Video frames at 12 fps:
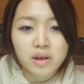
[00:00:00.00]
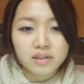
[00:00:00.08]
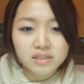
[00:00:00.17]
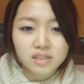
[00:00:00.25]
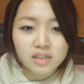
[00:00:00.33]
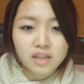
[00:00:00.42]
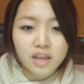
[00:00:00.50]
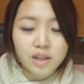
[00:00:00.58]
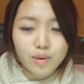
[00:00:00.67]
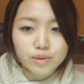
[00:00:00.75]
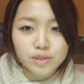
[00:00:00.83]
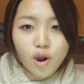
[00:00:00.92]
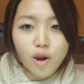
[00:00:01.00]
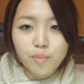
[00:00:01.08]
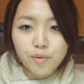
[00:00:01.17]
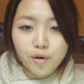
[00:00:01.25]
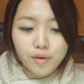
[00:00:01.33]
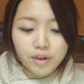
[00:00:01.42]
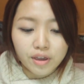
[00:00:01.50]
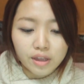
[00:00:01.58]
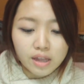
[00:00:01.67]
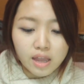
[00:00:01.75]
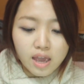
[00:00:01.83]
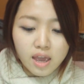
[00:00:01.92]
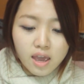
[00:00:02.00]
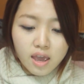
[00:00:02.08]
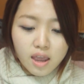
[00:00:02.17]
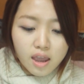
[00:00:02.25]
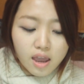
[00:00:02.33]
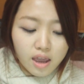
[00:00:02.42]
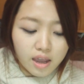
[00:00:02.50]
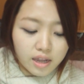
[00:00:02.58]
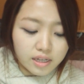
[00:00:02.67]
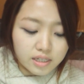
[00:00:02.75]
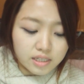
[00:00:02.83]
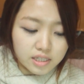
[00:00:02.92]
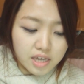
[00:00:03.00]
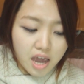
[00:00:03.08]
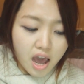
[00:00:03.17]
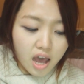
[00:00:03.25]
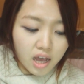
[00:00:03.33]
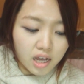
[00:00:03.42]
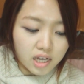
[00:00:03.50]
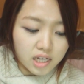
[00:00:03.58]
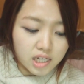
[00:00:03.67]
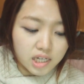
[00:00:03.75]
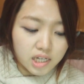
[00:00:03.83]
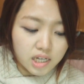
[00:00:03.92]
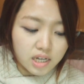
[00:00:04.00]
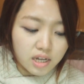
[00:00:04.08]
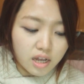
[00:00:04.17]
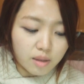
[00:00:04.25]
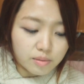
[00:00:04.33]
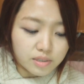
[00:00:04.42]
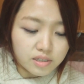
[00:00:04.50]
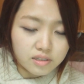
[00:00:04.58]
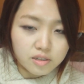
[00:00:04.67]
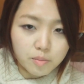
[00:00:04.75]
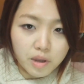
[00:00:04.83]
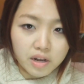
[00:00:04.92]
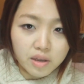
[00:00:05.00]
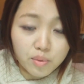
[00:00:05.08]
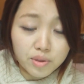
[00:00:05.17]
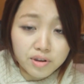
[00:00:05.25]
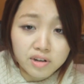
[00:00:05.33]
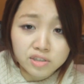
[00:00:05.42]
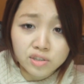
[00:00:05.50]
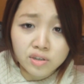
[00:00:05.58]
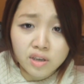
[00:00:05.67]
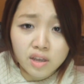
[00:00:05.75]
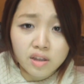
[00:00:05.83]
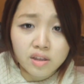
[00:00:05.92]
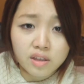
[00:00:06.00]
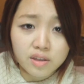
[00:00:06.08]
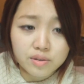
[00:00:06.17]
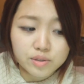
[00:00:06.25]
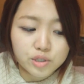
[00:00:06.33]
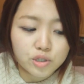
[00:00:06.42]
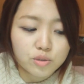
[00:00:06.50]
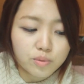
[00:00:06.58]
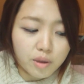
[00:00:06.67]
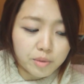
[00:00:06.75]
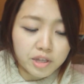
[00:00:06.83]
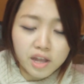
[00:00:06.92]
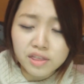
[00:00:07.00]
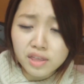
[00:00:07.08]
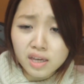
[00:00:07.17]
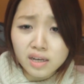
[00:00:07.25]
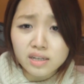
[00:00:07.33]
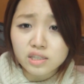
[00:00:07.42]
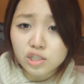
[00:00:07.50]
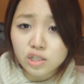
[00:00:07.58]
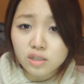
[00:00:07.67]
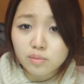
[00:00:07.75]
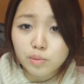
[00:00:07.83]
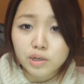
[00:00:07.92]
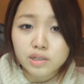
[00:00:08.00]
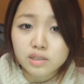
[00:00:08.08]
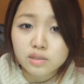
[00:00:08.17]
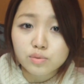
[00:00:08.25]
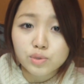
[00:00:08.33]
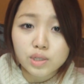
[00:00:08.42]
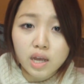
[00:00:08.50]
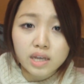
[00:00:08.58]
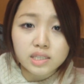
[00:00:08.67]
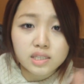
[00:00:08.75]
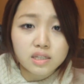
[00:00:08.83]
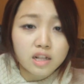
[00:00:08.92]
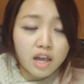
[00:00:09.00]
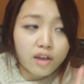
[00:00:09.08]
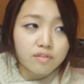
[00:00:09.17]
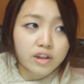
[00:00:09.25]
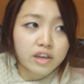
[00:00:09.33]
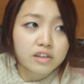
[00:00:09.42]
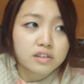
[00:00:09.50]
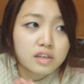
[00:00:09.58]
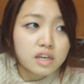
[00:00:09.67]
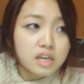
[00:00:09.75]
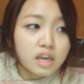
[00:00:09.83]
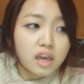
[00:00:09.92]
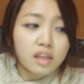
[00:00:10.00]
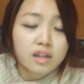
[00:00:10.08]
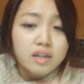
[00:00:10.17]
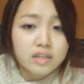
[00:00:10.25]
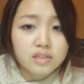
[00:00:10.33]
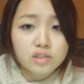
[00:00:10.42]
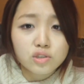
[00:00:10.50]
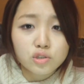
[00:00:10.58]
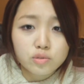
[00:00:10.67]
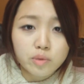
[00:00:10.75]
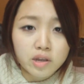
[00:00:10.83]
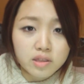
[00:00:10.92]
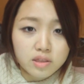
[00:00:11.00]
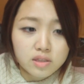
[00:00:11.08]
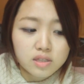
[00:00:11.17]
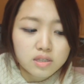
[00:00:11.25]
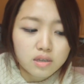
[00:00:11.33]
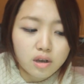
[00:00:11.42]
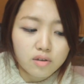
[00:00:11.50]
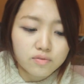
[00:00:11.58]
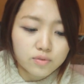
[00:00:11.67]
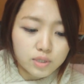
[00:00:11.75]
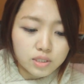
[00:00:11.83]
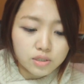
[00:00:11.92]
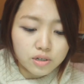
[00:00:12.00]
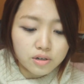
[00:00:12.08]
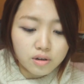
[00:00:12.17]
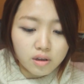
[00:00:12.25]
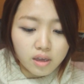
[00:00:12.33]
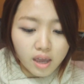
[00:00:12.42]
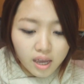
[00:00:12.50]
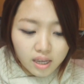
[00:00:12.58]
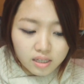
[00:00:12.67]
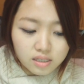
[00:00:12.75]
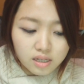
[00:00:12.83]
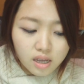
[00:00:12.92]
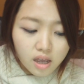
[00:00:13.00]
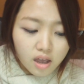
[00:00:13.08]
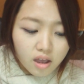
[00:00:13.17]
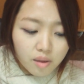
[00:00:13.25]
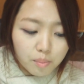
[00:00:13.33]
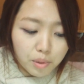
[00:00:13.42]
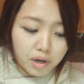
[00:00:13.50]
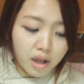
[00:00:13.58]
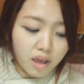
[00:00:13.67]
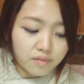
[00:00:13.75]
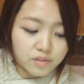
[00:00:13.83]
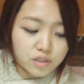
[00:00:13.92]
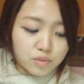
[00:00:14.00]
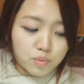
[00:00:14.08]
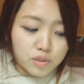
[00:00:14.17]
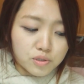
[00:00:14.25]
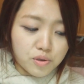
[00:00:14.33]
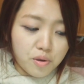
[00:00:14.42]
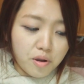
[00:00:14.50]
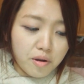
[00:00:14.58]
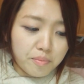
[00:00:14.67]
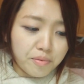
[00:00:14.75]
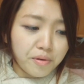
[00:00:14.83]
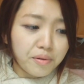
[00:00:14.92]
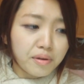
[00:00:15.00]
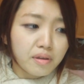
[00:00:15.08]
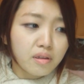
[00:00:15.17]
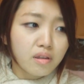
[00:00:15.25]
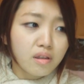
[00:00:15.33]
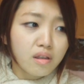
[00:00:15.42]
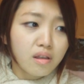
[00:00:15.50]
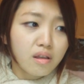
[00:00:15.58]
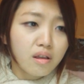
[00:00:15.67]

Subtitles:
melted and I was heartbroken. And yeah, I'm still debating whether I should get another tube. I mean, I think I should because I still have like at least 2 months of winter ahead, but I've just been so heartbroken.